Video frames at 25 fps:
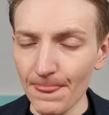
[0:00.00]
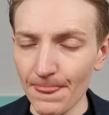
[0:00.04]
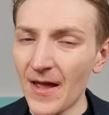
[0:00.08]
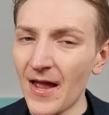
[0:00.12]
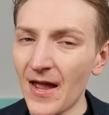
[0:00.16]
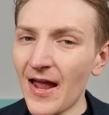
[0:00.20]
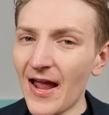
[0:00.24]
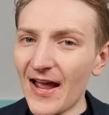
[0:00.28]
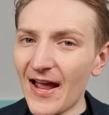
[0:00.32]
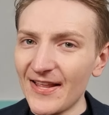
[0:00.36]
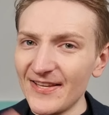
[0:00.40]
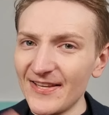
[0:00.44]

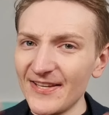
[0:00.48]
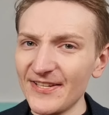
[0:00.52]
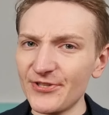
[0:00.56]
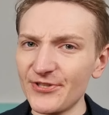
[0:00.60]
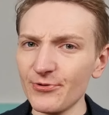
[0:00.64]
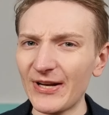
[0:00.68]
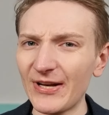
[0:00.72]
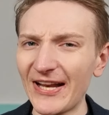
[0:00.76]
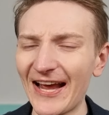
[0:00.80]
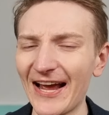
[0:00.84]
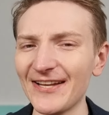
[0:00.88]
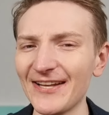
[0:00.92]
And this is what they
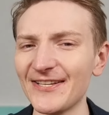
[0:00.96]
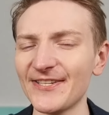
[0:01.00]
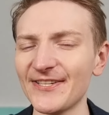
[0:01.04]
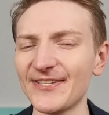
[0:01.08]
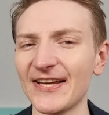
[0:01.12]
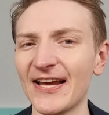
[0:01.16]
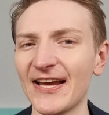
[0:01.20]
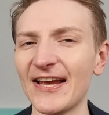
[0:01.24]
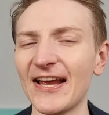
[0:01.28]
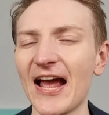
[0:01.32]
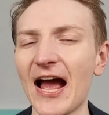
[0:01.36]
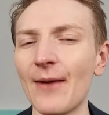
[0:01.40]
had to
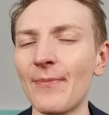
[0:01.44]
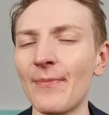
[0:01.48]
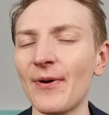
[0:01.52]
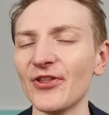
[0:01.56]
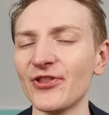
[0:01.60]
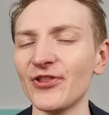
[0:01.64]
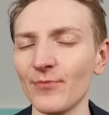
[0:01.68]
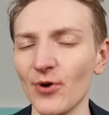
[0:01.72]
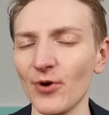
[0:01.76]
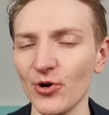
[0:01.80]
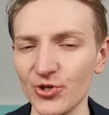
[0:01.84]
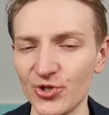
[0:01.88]
say about the
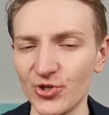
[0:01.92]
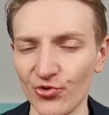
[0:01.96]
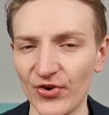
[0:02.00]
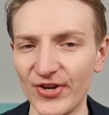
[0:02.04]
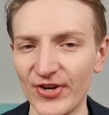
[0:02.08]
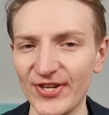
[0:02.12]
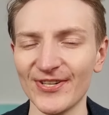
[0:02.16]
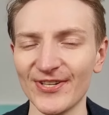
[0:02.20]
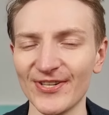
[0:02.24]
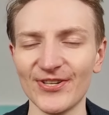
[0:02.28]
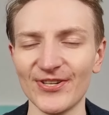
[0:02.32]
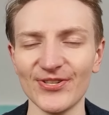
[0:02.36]
most
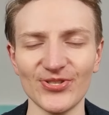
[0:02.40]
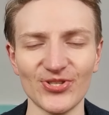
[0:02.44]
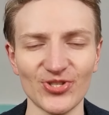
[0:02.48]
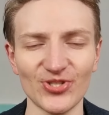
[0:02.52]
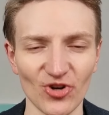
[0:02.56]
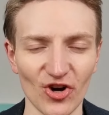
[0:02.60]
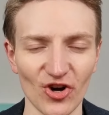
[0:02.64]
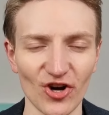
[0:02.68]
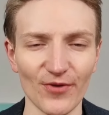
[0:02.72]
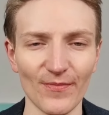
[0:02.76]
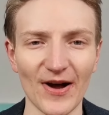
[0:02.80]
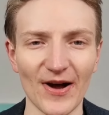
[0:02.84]
recent
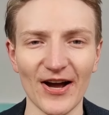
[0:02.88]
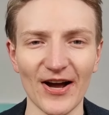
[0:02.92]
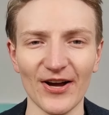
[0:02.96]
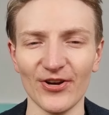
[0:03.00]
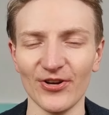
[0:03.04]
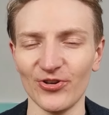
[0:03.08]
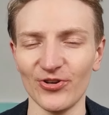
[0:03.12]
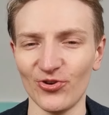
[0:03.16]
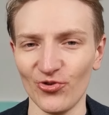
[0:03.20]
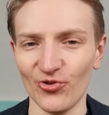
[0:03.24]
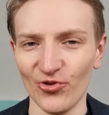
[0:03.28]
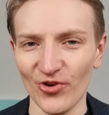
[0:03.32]
stock market
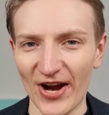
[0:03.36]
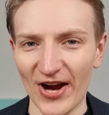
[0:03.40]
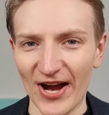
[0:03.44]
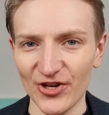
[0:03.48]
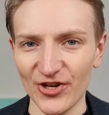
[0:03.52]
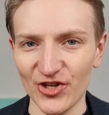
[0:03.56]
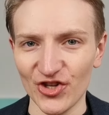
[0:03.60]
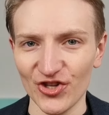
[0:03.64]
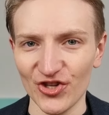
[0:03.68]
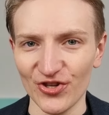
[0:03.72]
crash.